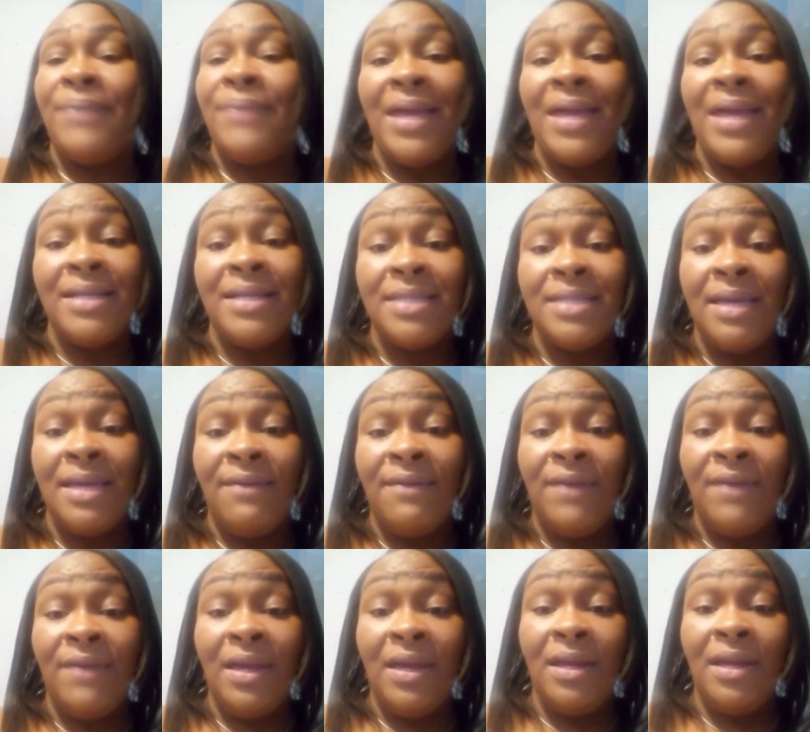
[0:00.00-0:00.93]

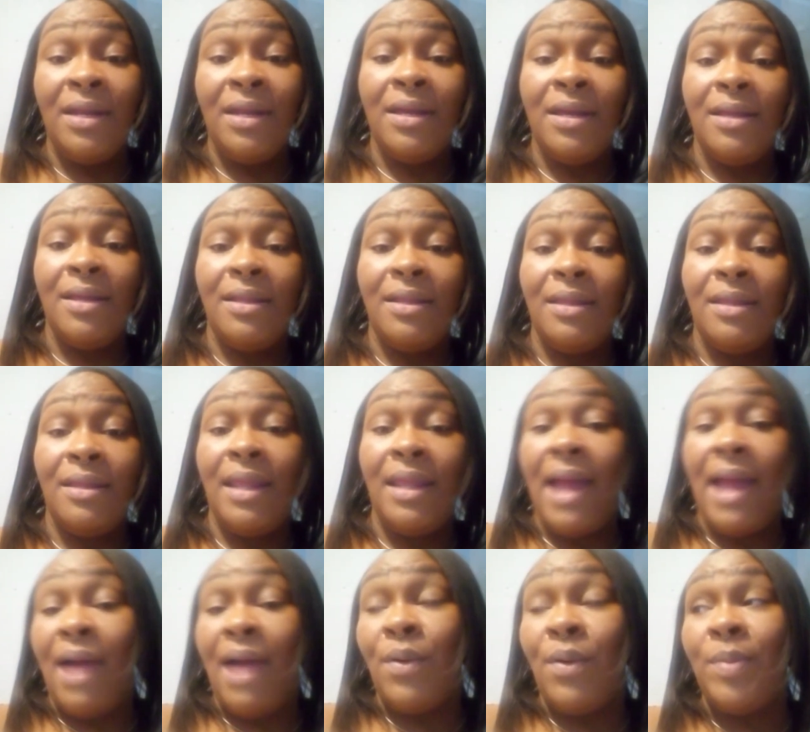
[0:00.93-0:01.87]
Thanksgiving. That
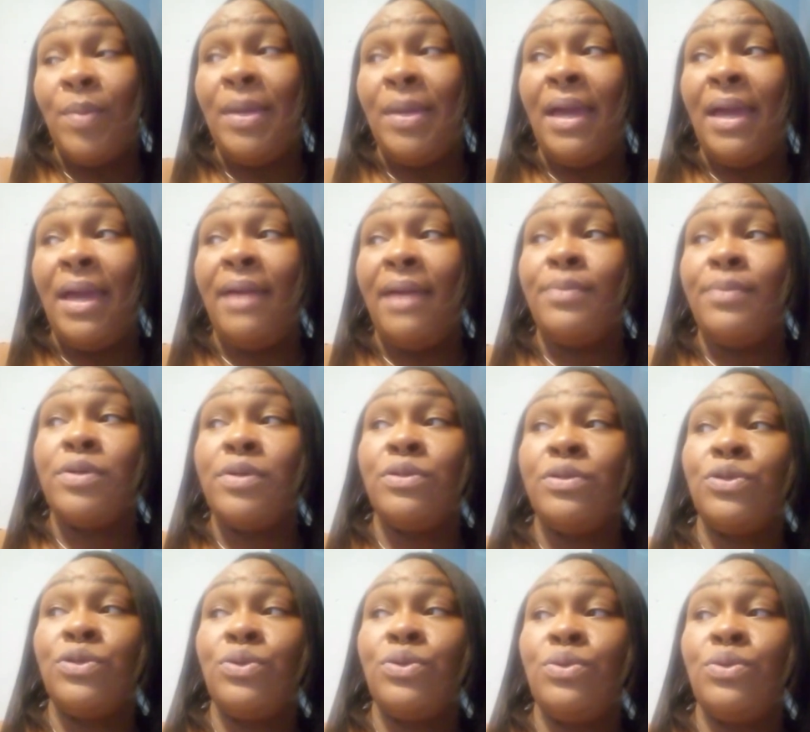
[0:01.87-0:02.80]
I will be able
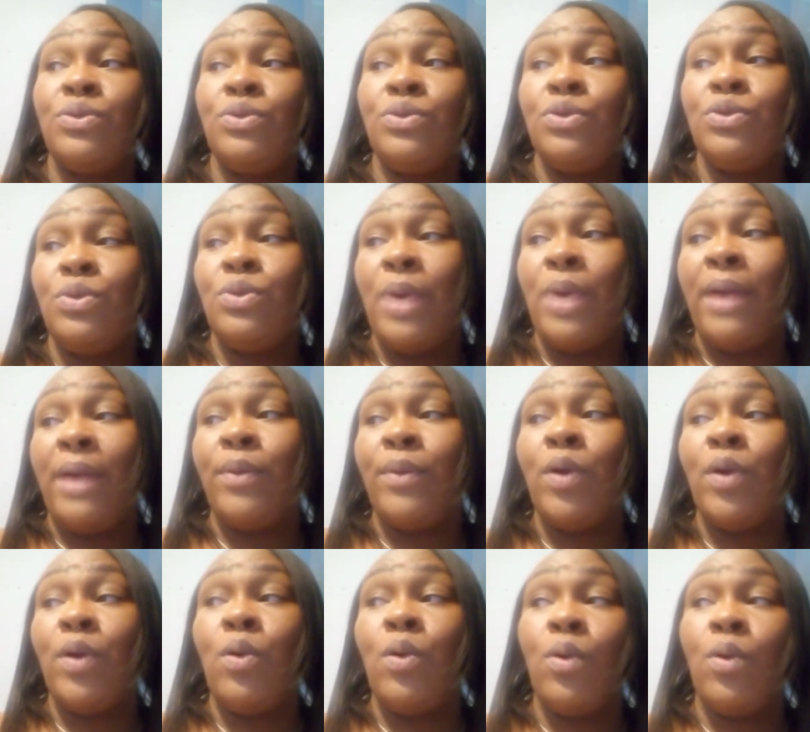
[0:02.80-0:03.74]
to do a
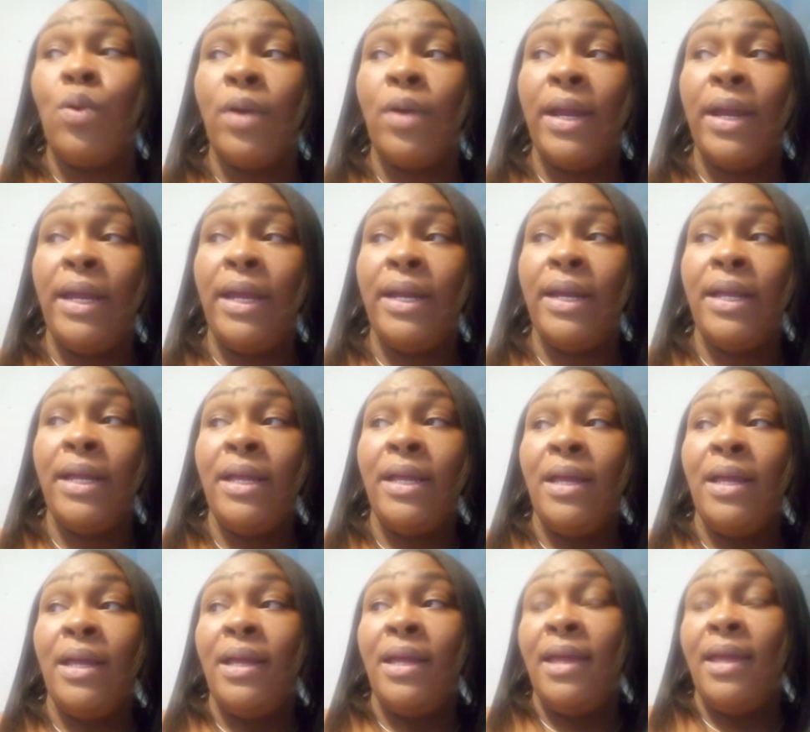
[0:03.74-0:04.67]
recording.
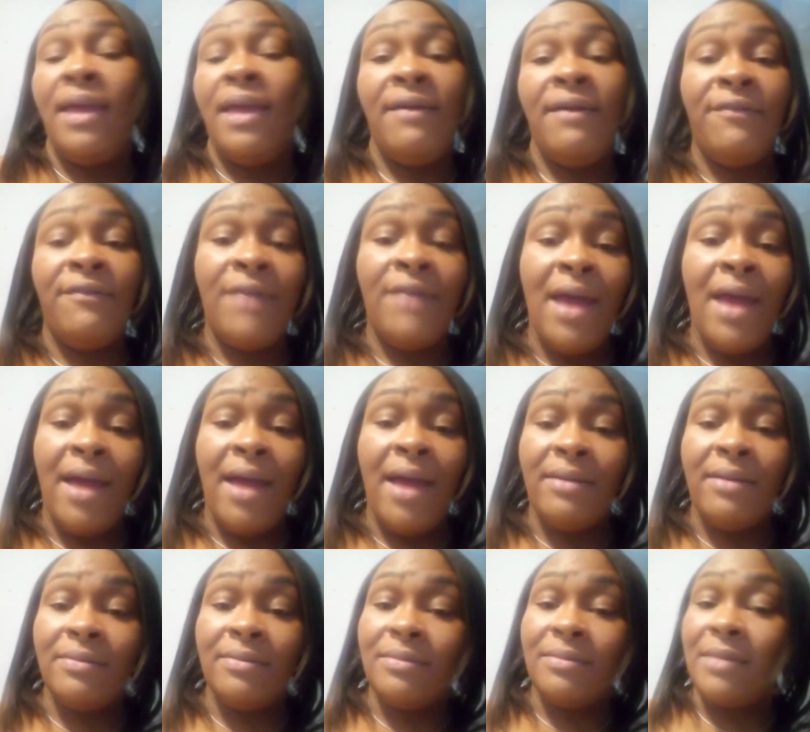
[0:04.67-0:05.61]
If
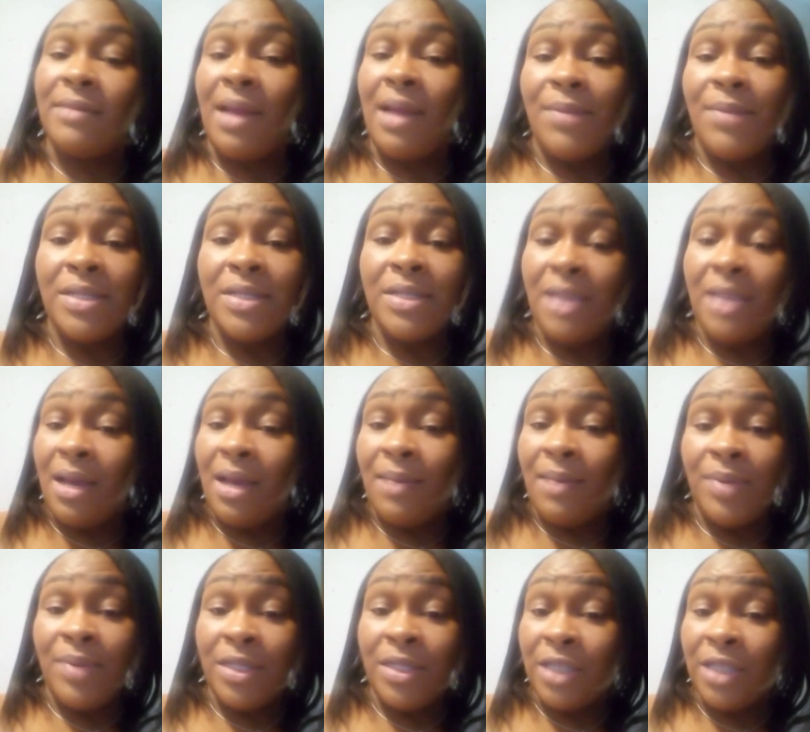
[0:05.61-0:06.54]
not, I'm going to take a
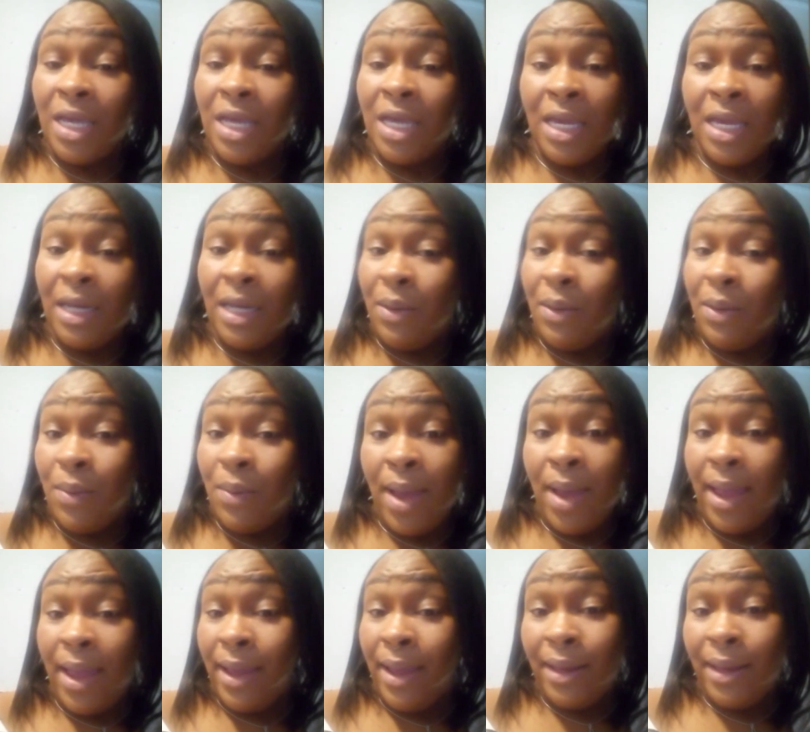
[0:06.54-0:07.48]
picture
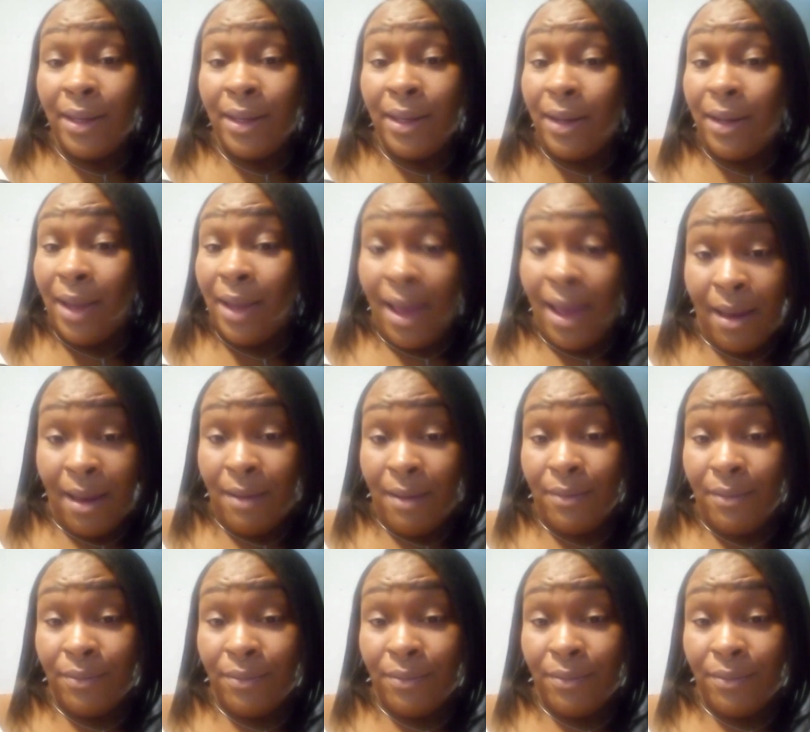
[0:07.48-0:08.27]
anyway, anyhow.